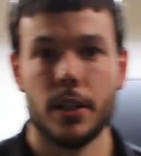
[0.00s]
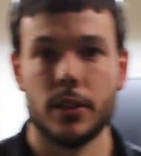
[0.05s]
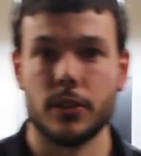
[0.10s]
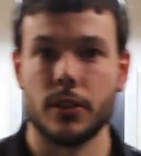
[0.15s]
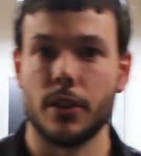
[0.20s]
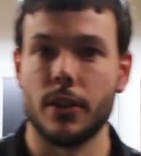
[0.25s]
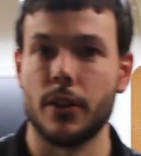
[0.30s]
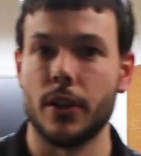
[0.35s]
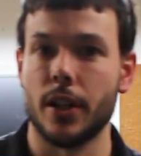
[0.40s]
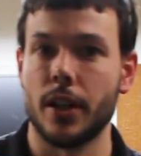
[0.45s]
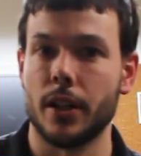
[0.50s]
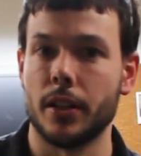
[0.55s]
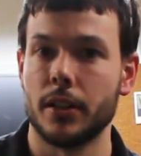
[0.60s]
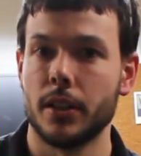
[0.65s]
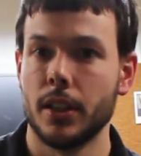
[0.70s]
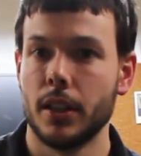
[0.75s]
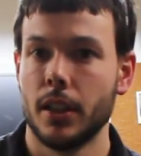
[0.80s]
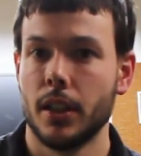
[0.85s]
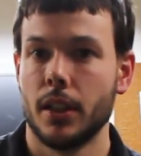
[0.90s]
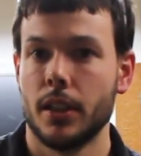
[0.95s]
So
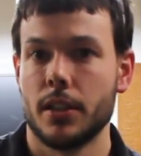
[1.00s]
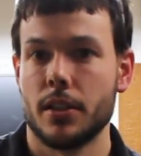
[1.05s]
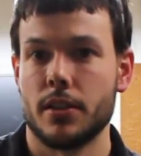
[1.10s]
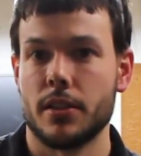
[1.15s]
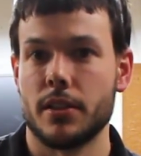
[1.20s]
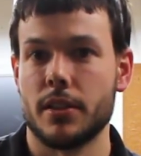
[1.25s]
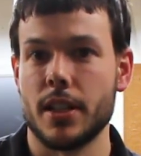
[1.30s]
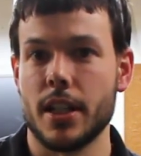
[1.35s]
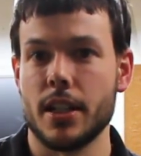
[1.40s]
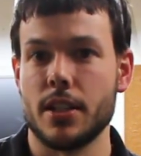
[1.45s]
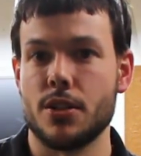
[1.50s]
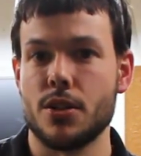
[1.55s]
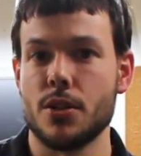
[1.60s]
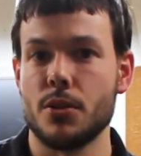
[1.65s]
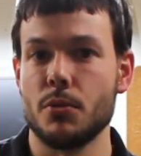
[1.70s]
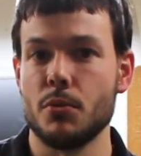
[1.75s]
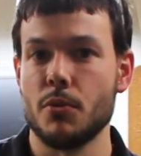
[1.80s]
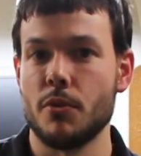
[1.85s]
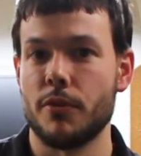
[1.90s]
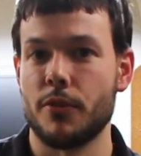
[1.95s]
stay
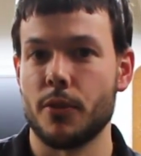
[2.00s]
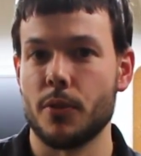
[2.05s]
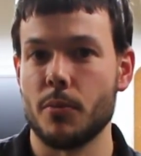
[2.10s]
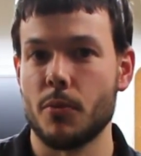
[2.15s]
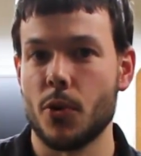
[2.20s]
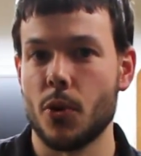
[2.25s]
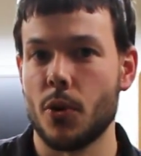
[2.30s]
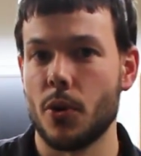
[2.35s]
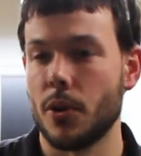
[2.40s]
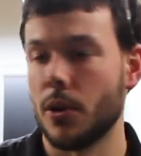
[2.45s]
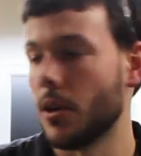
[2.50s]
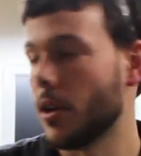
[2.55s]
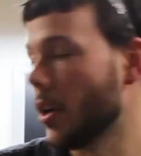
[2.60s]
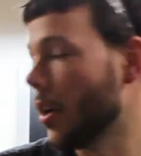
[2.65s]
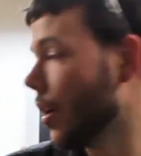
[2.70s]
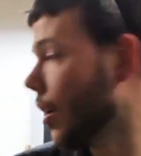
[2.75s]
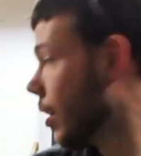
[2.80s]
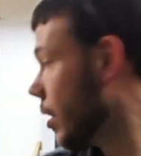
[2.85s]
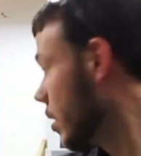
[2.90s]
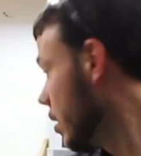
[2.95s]
tuned for
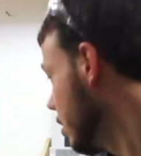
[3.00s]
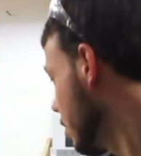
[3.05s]
more